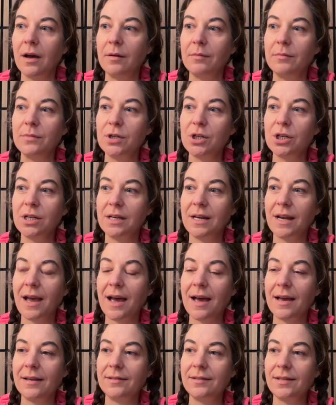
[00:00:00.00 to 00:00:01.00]
She
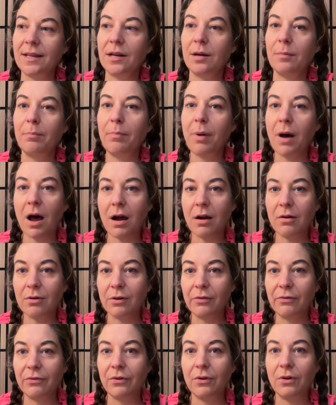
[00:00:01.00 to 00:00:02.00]
has an
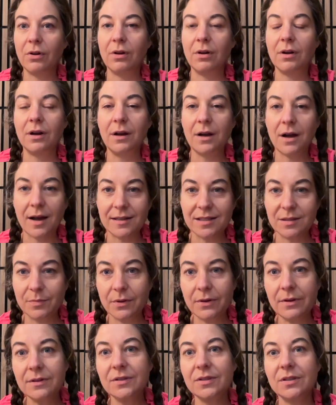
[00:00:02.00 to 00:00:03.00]
apocryphal
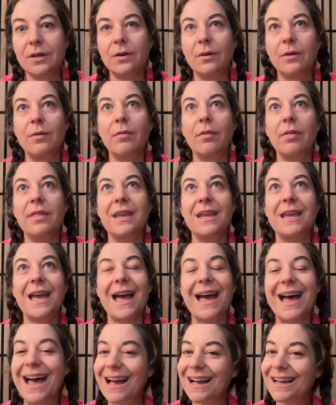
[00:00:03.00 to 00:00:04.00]
gospel. So the
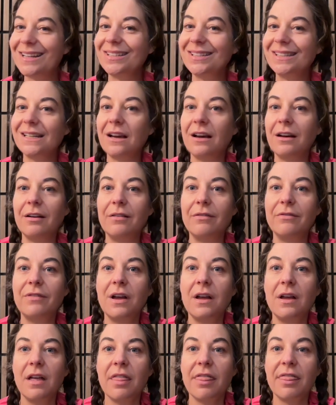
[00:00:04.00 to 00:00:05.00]
Acts of
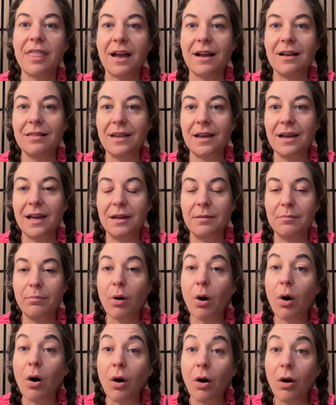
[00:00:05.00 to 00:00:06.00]
THECLA and
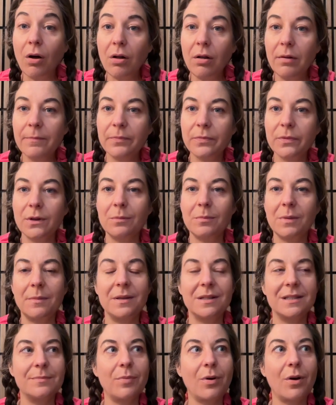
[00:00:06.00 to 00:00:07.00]
Paul, or maybe
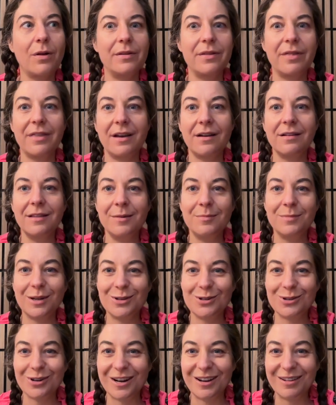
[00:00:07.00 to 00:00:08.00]
it's Paul and THECLA, I'm not
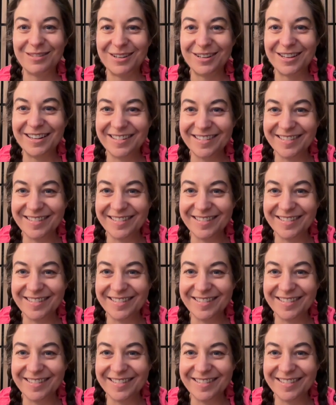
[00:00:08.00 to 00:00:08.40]
sure how that.